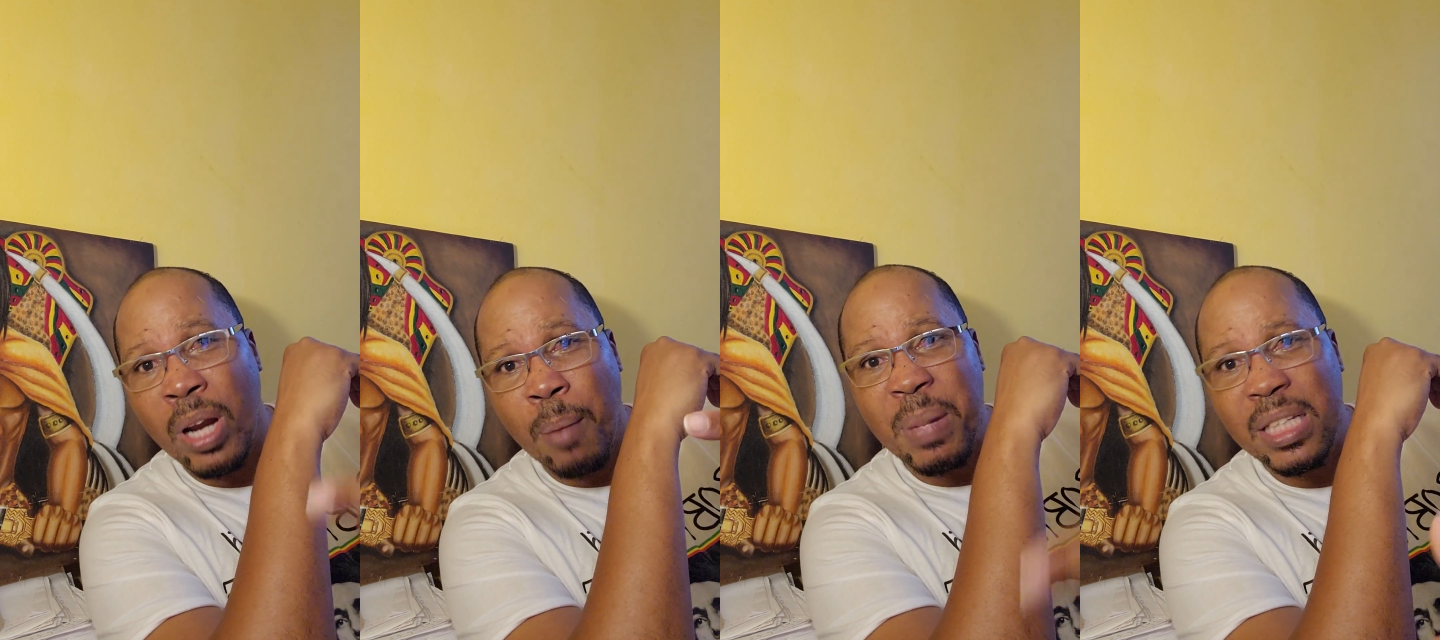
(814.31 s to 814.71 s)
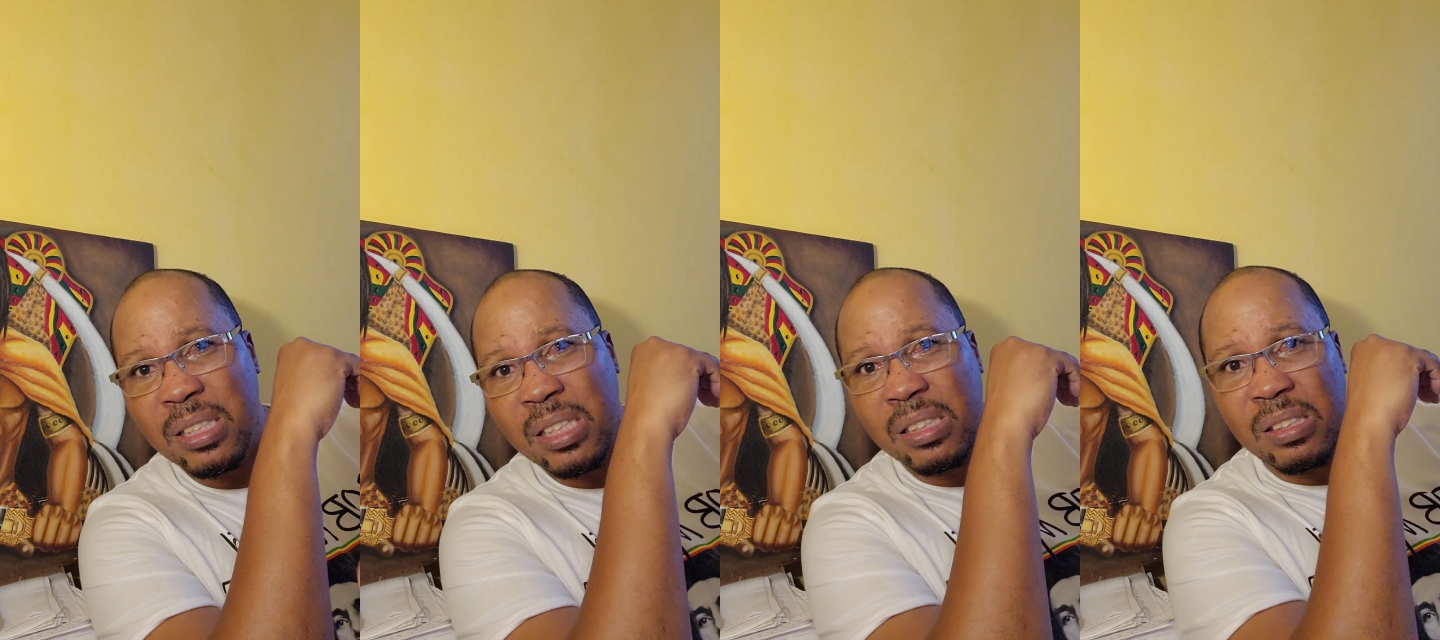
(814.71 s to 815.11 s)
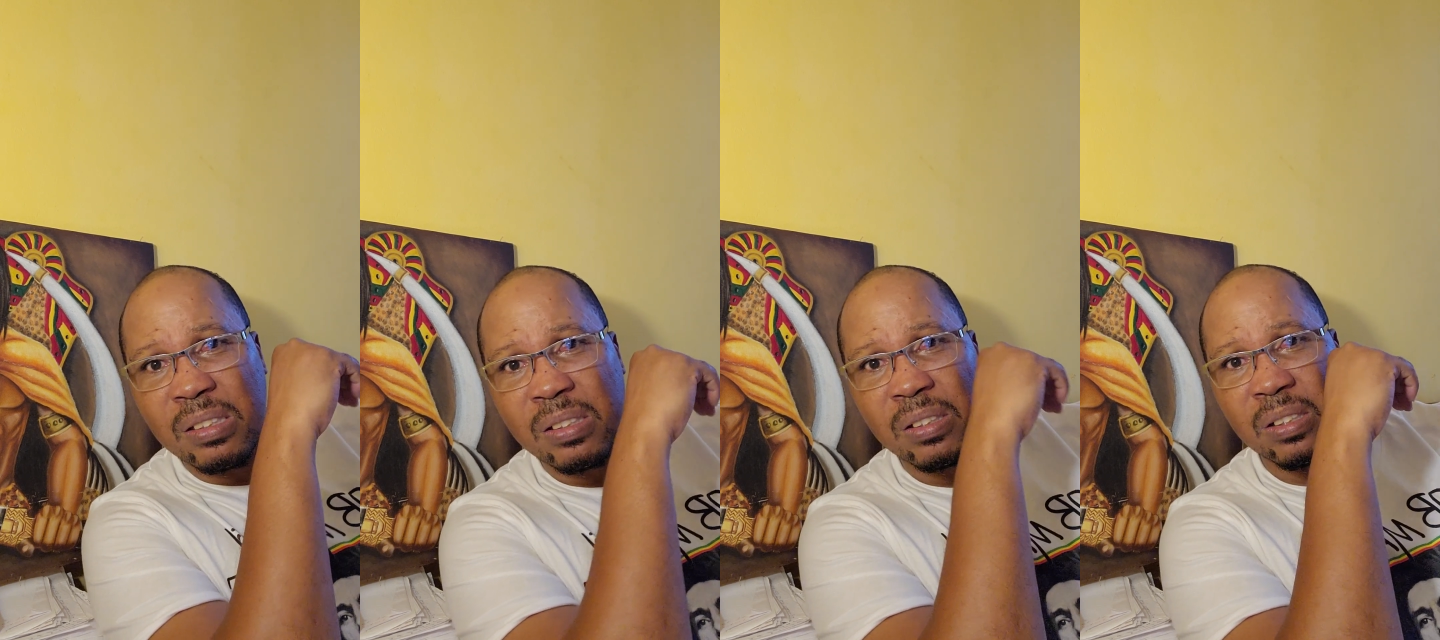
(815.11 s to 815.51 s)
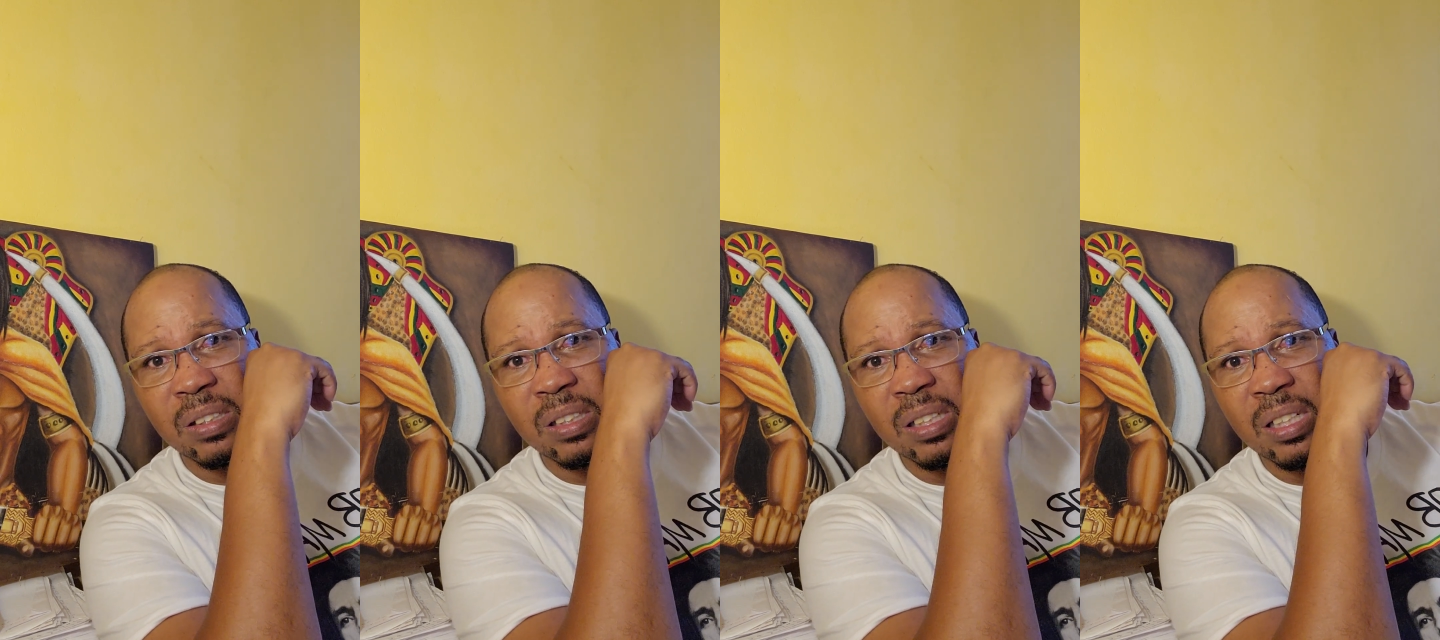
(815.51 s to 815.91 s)
own a business.
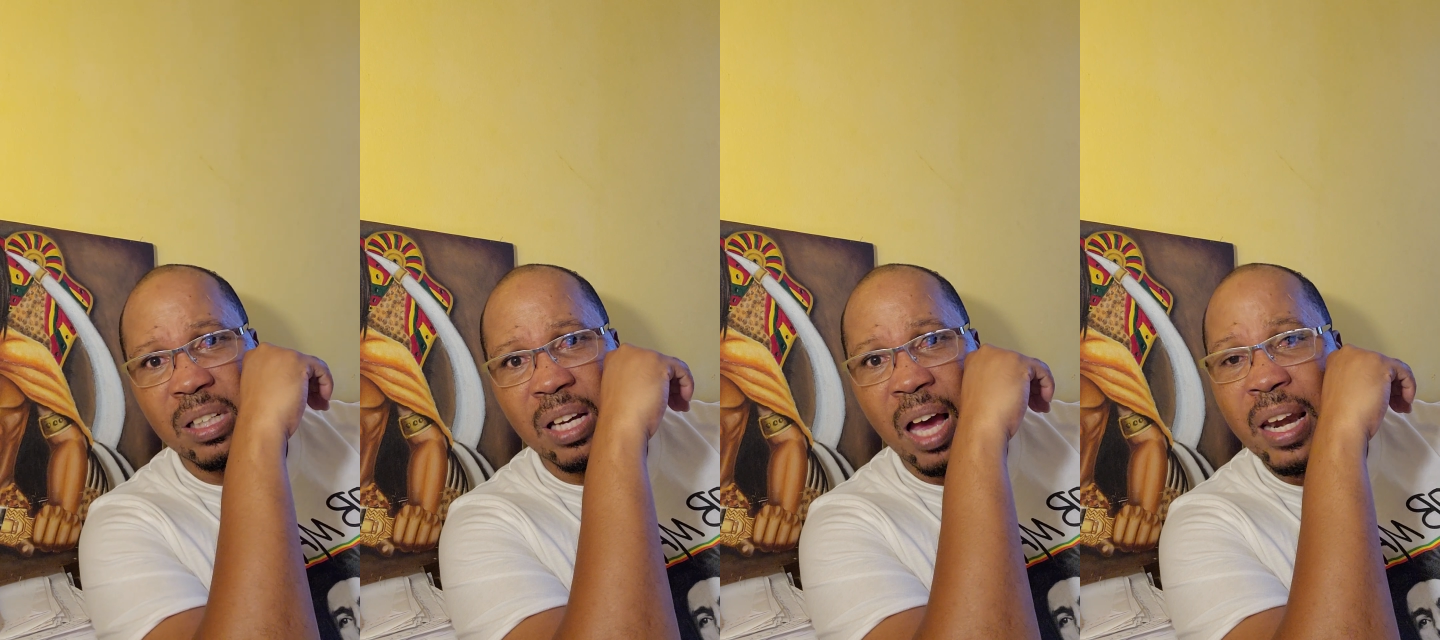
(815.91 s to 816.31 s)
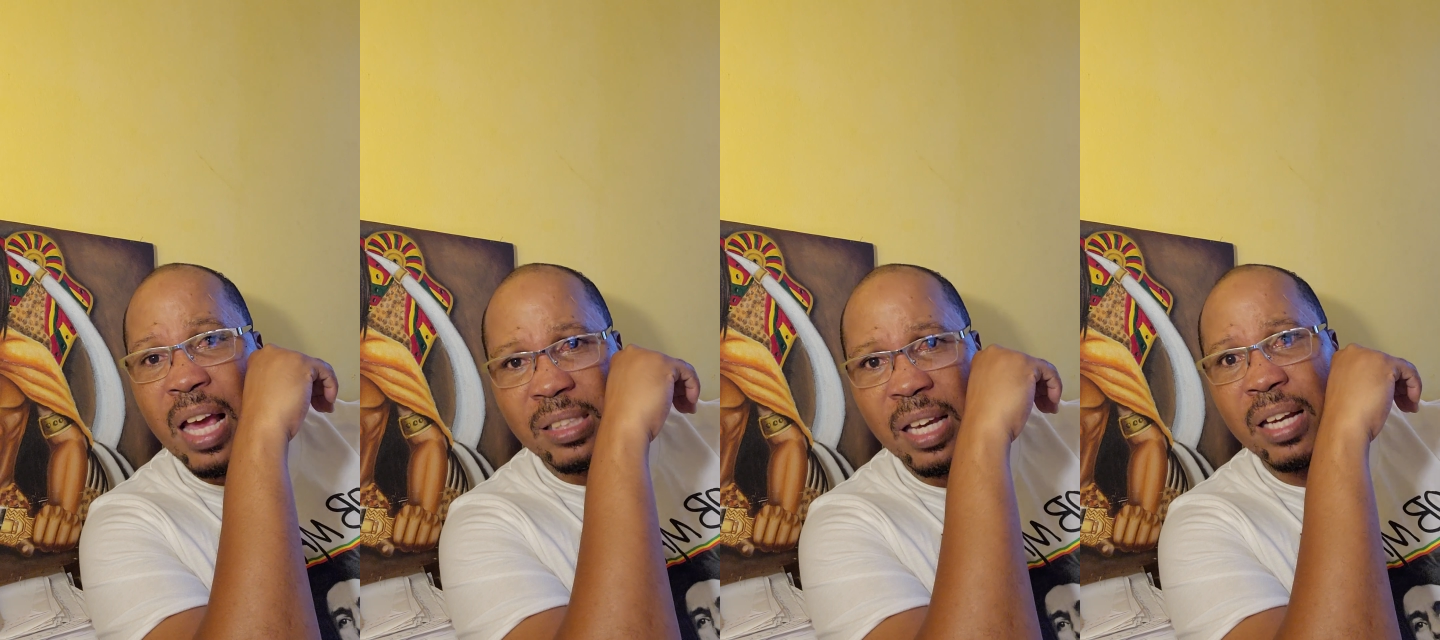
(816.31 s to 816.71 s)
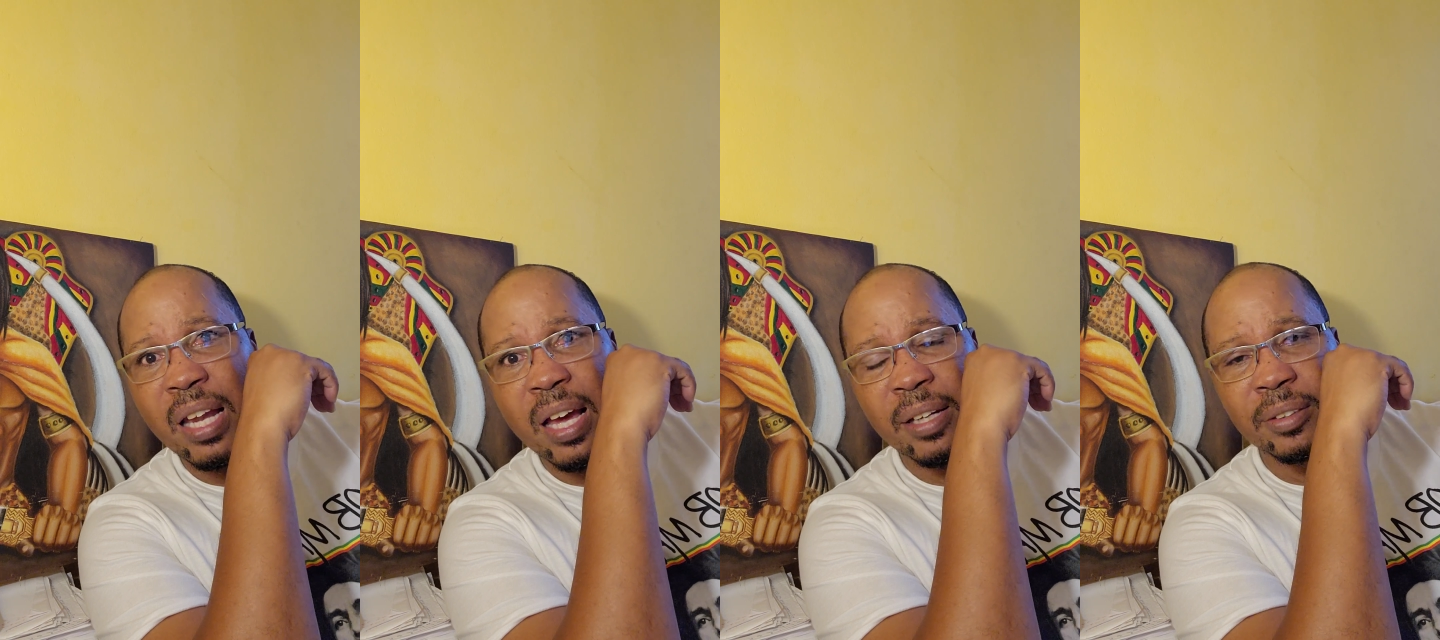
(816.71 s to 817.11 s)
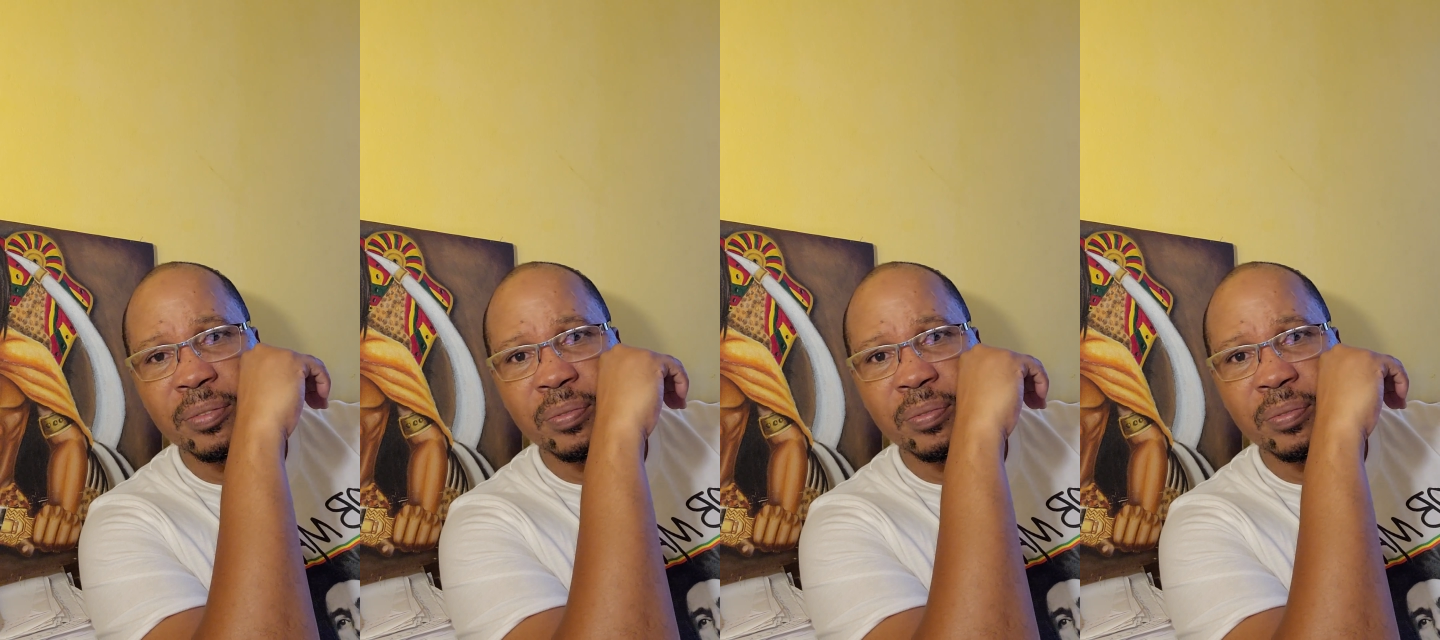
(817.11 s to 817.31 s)
And they said there.